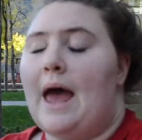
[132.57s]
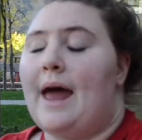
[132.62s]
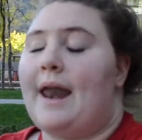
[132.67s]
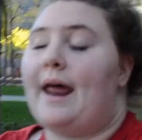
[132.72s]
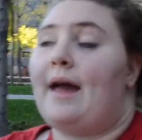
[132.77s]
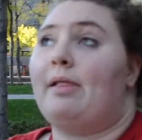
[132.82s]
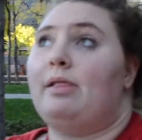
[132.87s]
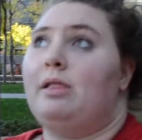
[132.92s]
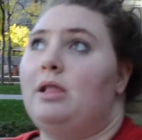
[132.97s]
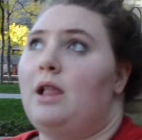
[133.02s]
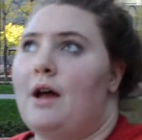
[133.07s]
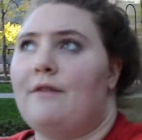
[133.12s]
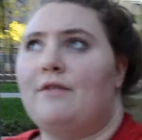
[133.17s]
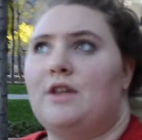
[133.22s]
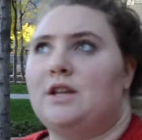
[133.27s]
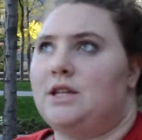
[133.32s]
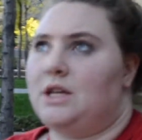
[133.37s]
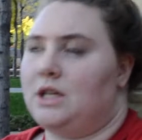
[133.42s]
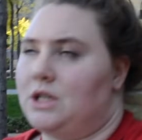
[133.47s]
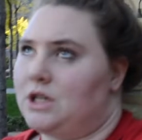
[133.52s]
And I love
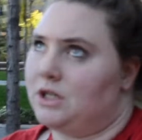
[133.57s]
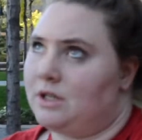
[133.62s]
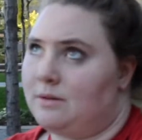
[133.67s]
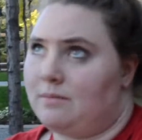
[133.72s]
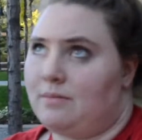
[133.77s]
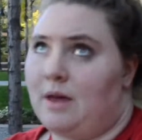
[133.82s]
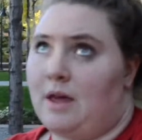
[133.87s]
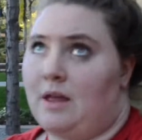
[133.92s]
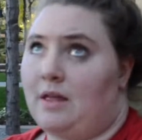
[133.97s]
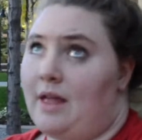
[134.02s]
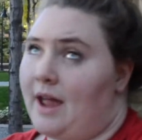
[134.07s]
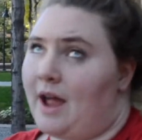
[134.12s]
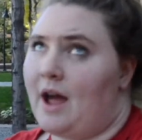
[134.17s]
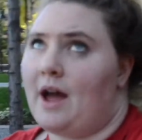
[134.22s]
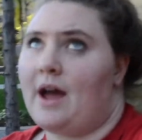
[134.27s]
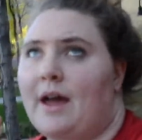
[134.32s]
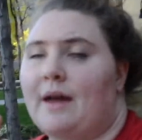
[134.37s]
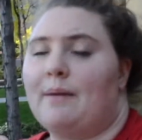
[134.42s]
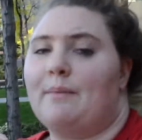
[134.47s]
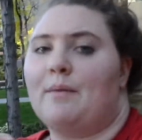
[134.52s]
the teachers at Peak. Like,
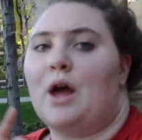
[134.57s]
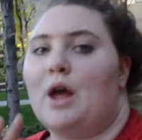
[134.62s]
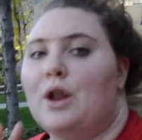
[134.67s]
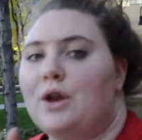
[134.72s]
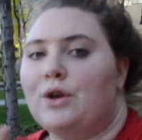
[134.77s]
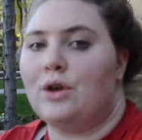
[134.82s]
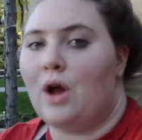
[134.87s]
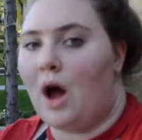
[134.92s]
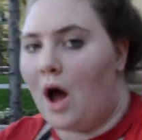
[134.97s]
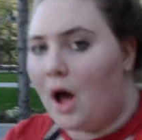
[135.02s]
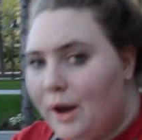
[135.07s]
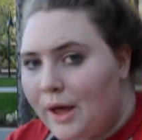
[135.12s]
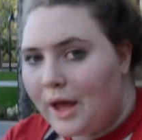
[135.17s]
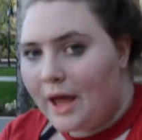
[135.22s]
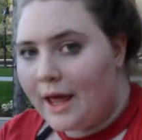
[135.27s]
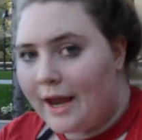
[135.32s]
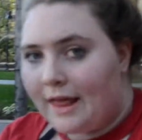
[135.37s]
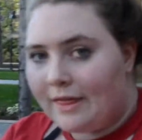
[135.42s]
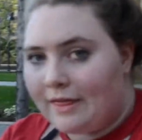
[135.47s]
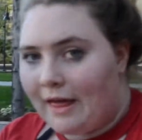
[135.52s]
I am not
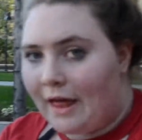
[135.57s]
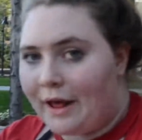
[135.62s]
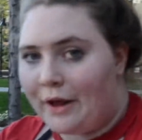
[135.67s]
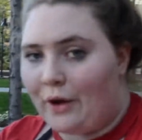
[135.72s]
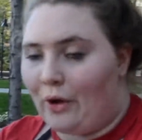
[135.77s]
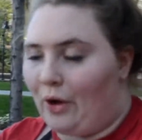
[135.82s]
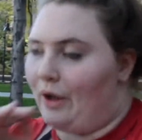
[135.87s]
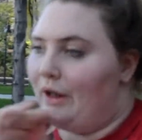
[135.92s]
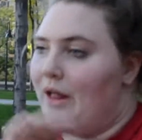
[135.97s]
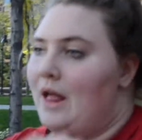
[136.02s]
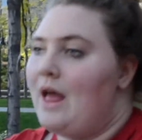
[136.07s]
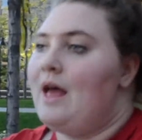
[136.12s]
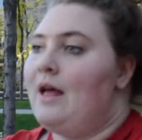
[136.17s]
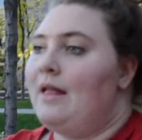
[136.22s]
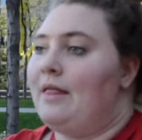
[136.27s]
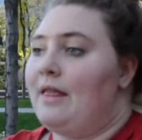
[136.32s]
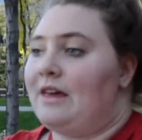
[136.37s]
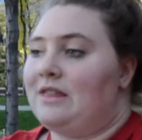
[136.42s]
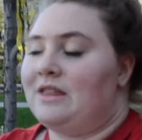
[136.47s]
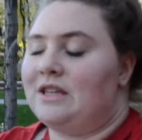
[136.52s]
hating that at all.
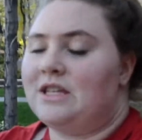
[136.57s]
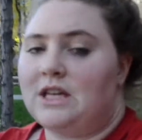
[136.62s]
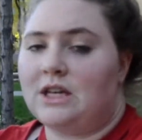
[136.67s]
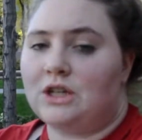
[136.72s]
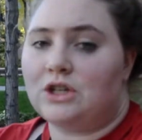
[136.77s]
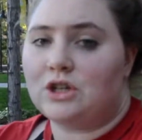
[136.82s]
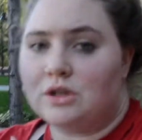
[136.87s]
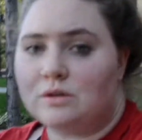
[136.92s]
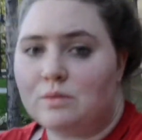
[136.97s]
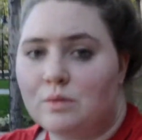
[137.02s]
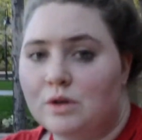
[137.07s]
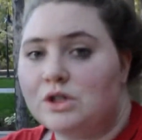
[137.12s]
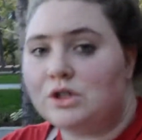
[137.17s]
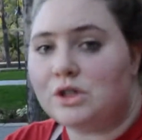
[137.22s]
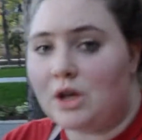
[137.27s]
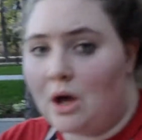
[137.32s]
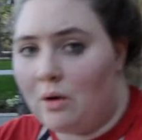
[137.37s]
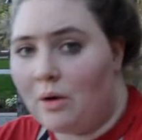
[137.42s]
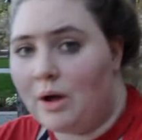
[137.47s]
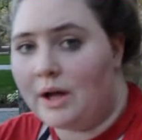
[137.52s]
Like, the teachers were
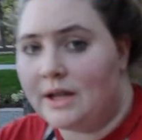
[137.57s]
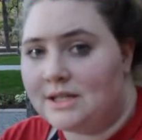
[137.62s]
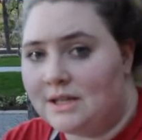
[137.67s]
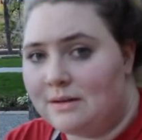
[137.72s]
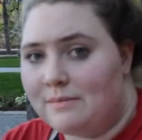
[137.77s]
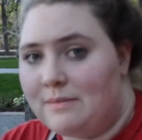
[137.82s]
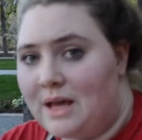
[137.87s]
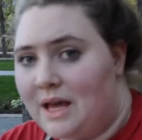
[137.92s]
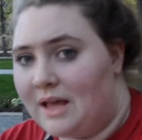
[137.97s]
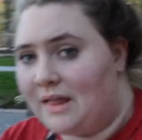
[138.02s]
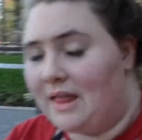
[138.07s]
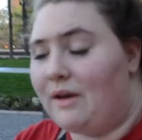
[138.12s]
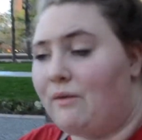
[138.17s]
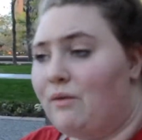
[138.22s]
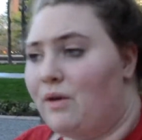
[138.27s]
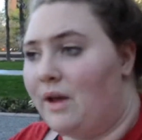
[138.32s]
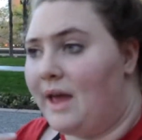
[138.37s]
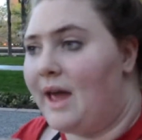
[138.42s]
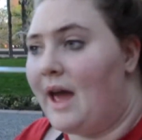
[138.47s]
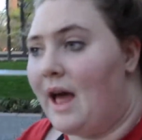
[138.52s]
so good to me and like
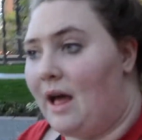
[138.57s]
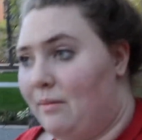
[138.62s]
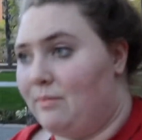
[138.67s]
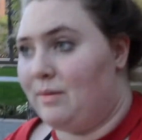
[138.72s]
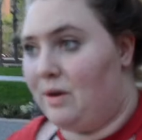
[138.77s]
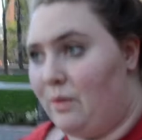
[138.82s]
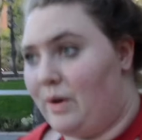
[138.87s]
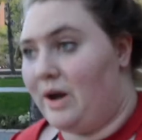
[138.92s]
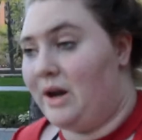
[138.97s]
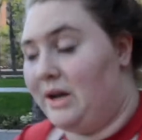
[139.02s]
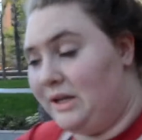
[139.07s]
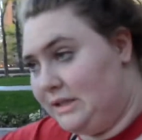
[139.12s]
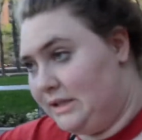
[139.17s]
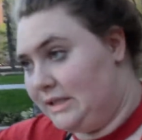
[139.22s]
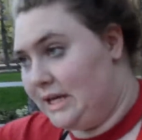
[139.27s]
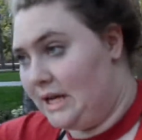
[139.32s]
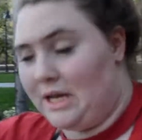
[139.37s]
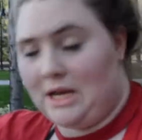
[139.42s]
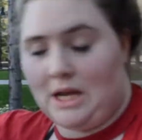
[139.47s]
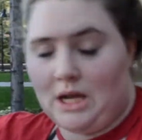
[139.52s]
really helped me when I
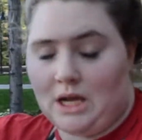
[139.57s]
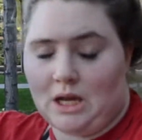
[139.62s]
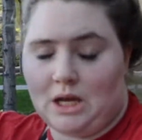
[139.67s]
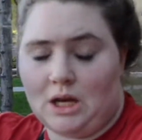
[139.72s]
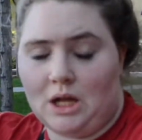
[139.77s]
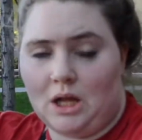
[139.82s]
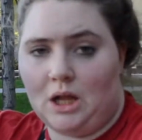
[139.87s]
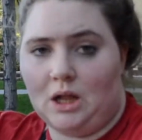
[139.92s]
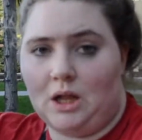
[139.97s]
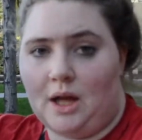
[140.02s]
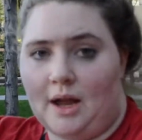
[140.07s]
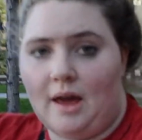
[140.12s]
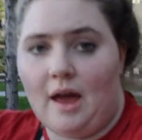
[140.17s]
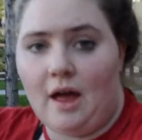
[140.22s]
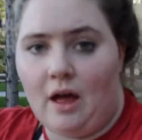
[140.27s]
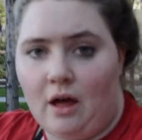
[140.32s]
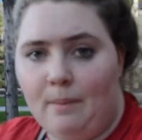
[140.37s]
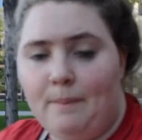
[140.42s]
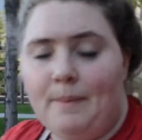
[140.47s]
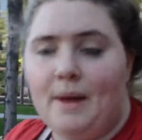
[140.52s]
did need a lot of
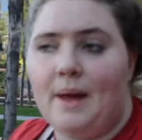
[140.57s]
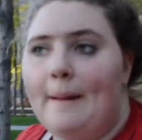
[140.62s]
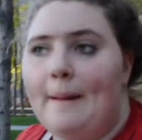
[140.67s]
help.